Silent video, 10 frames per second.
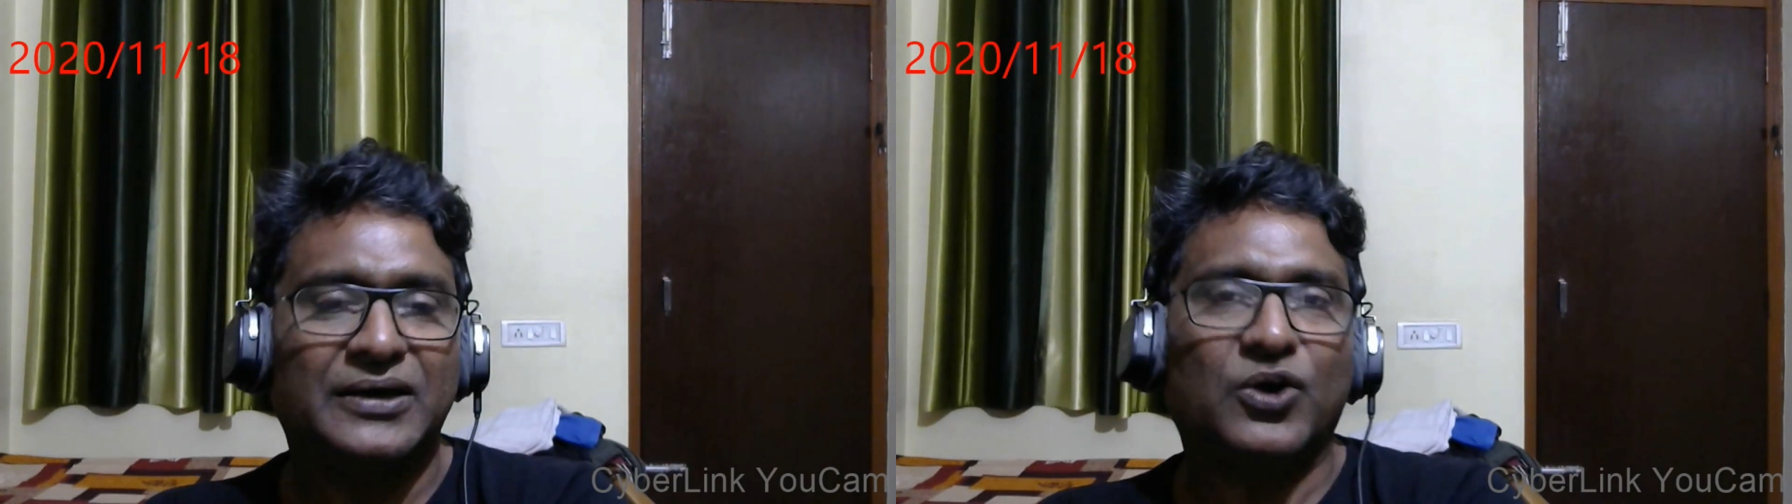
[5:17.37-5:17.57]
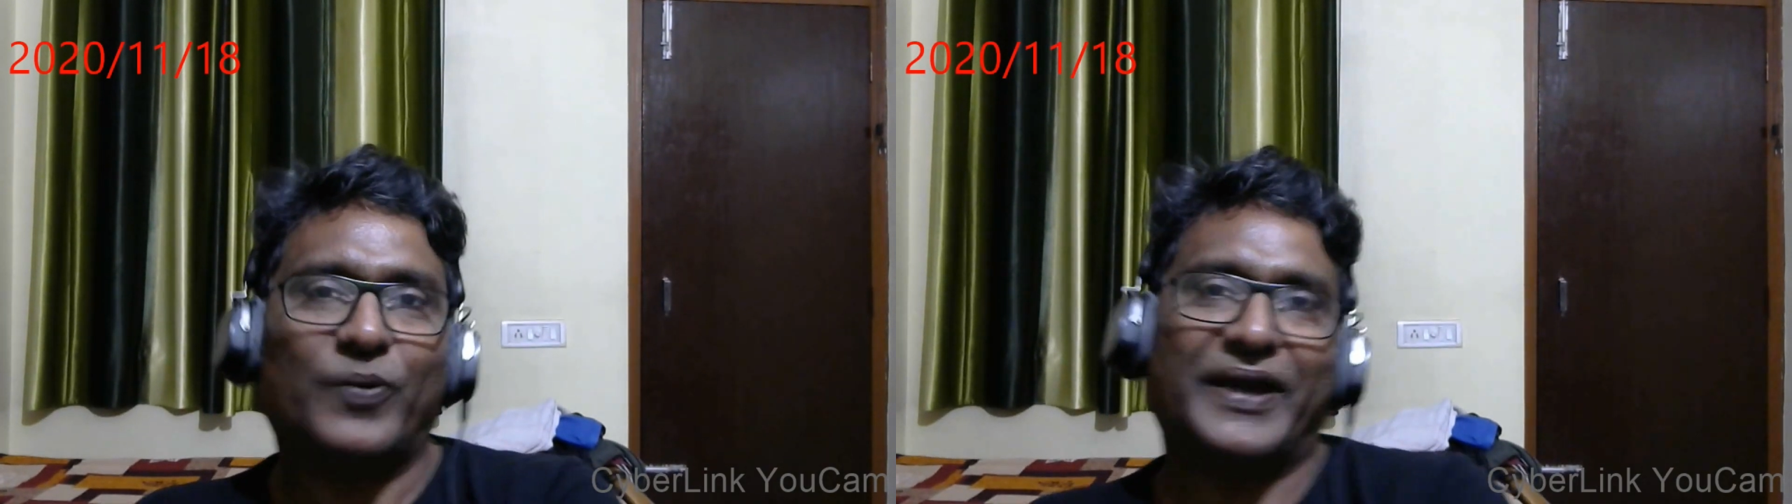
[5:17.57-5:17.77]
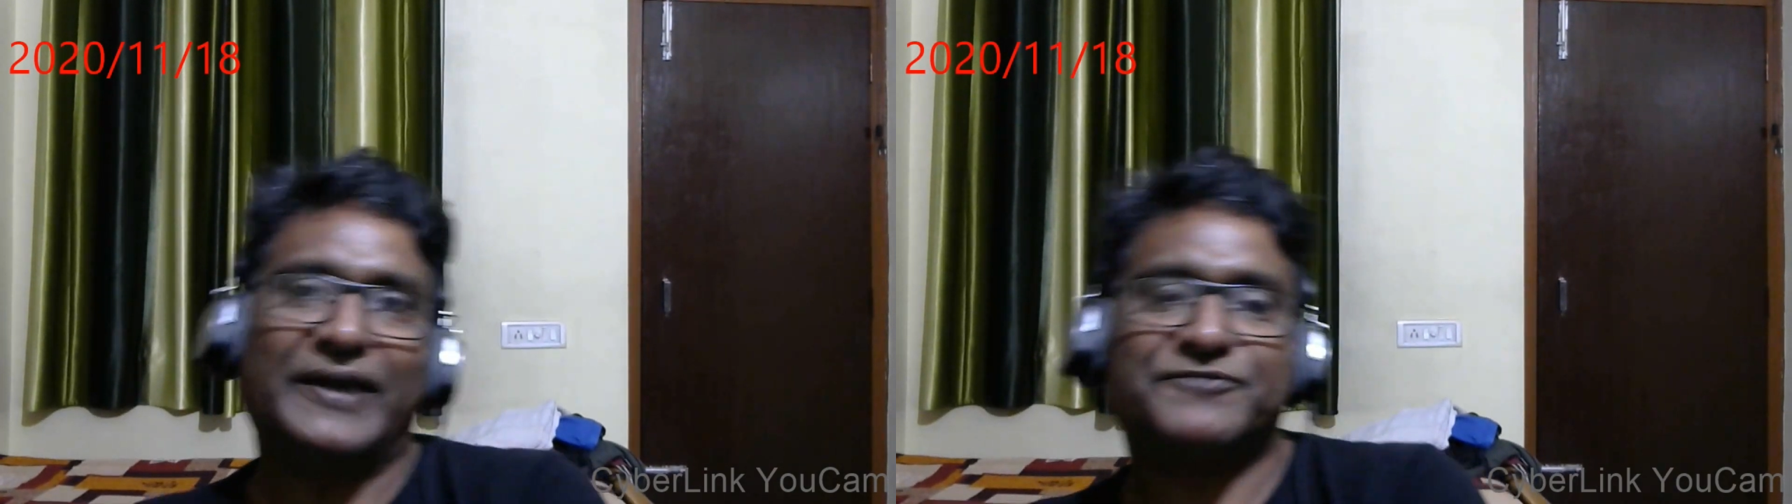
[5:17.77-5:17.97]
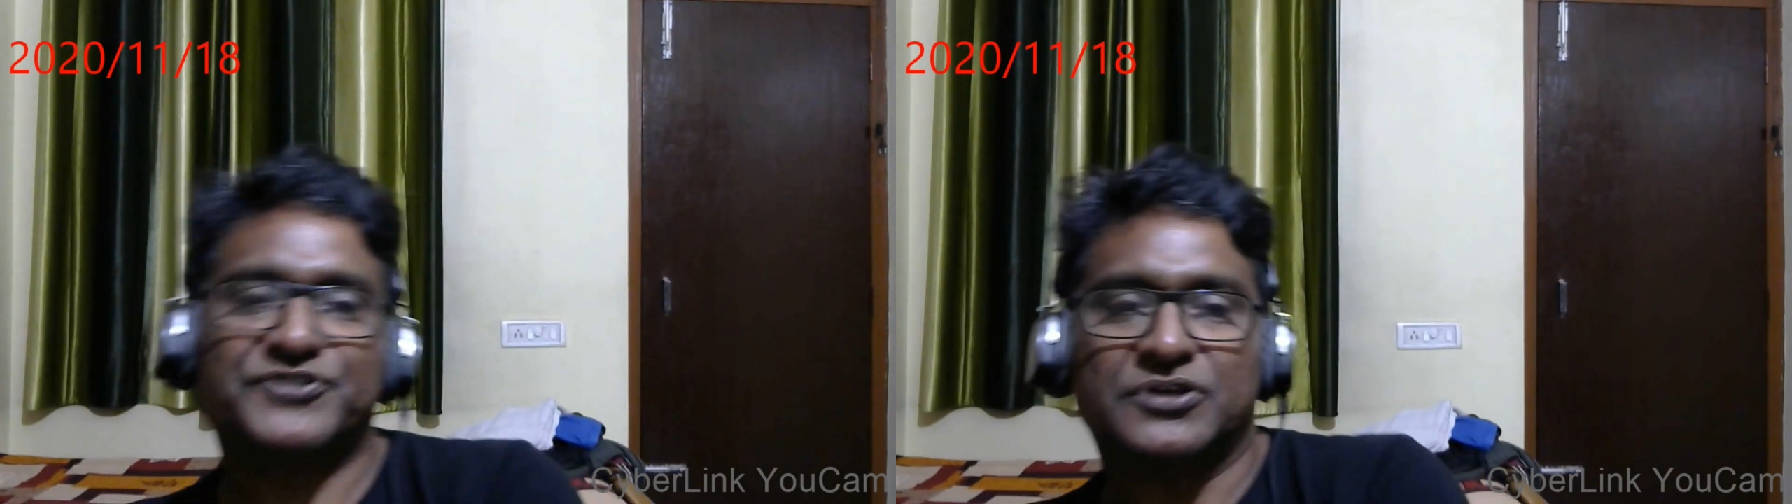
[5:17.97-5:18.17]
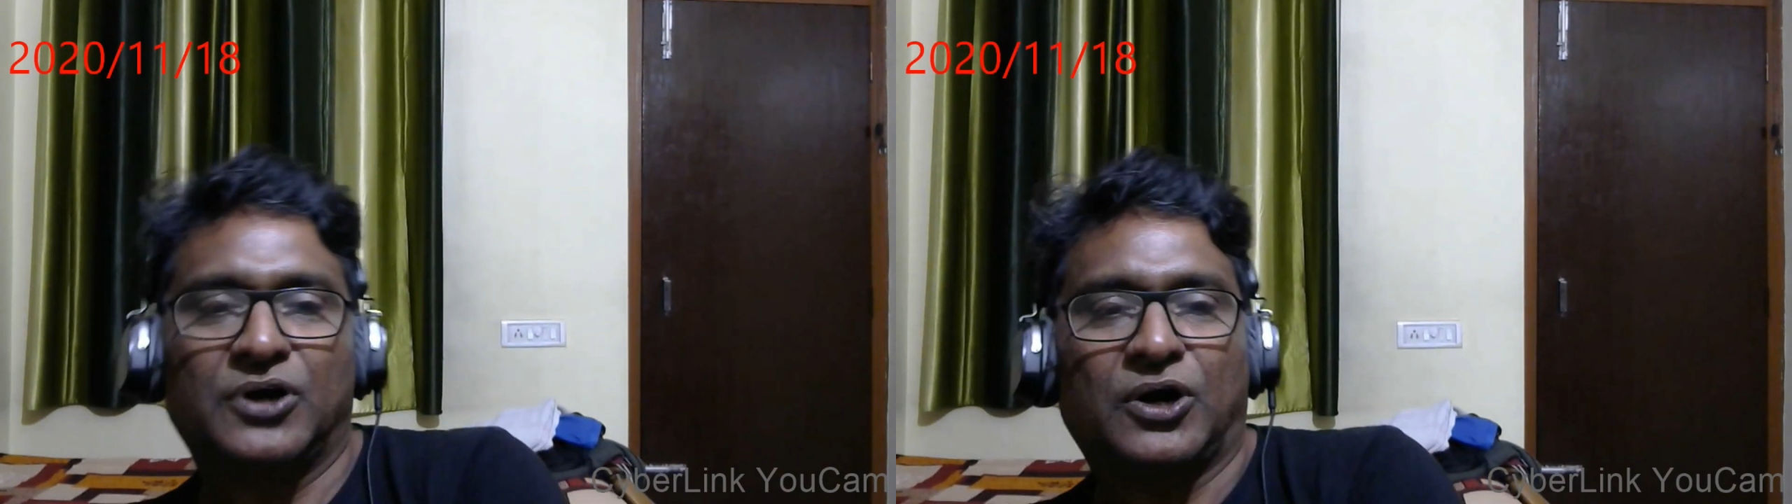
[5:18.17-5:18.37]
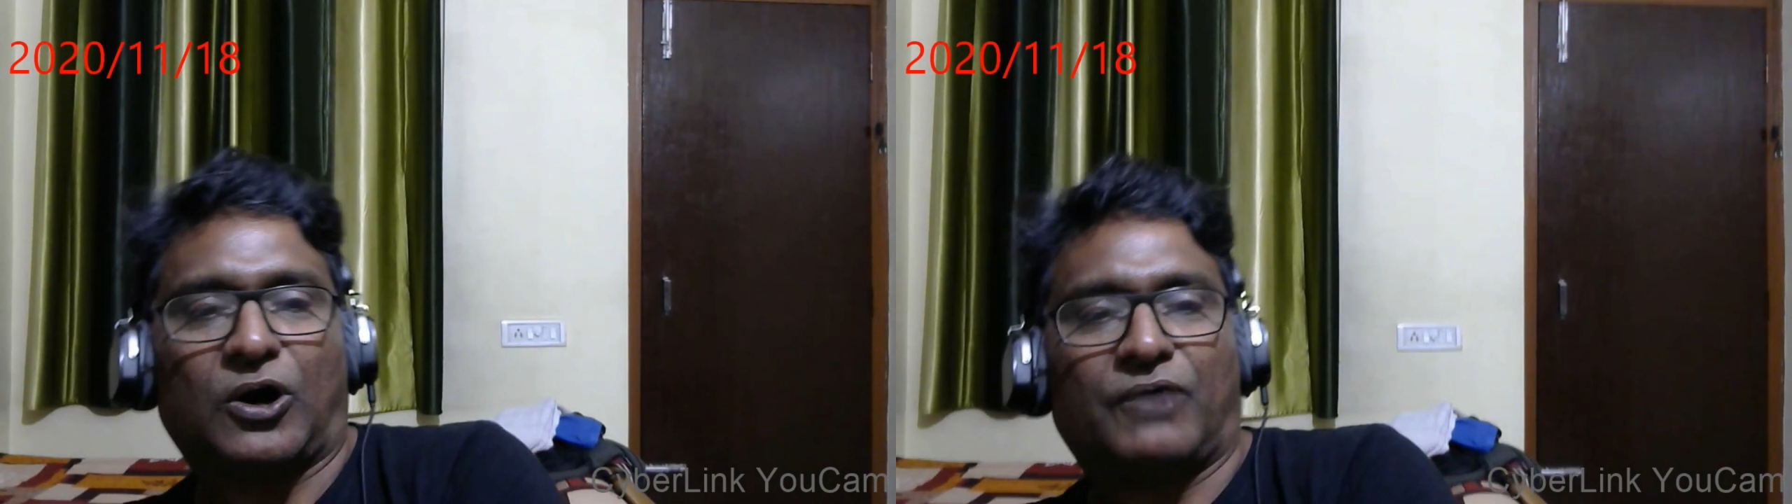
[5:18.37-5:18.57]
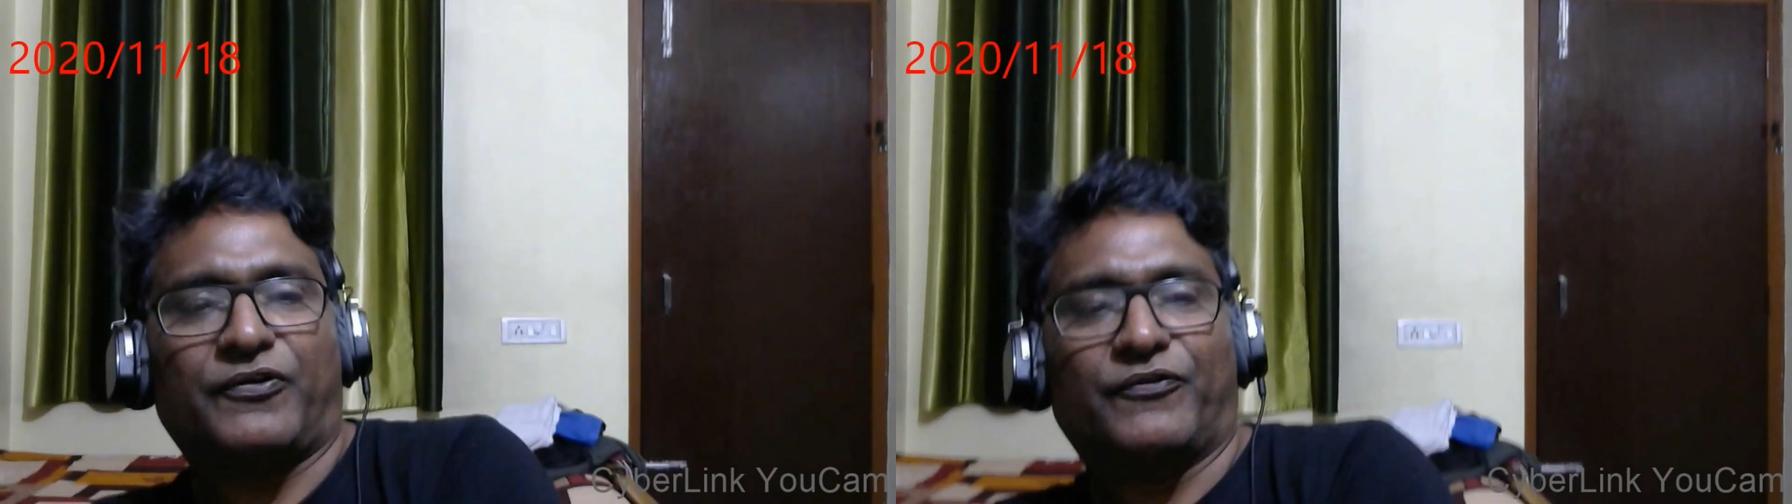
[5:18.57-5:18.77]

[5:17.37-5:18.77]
waves of a